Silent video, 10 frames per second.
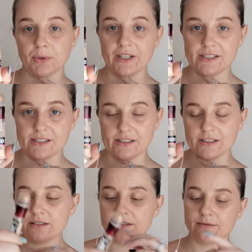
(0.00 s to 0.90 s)

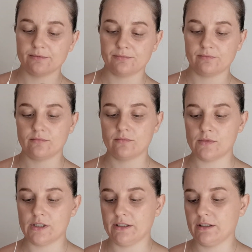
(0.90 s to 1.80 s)
Eraser
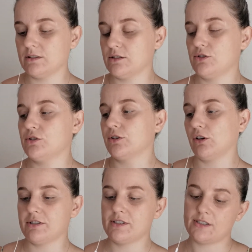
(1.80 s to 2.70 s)
to
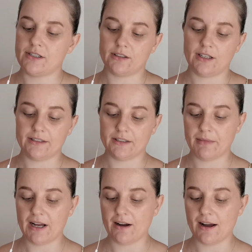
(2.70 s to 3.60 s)
conceal under
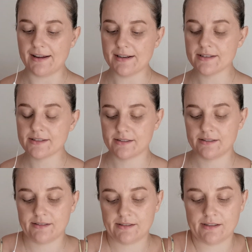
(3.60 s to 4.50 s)
my
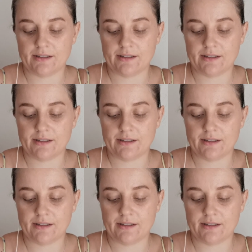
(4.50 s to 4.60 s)
eyes.